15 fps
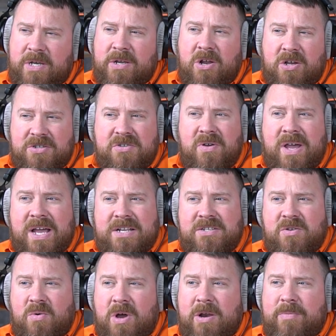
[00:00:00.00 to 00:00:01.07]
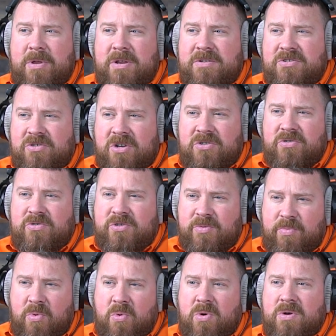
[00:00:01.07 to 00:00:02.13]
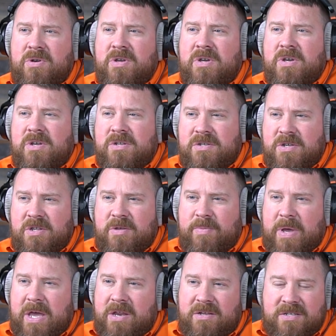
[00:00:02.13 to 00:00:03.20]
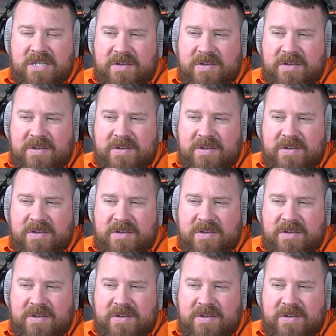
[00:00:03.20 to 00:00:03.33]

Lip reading: It also adds quite a bit of structural support to the panels.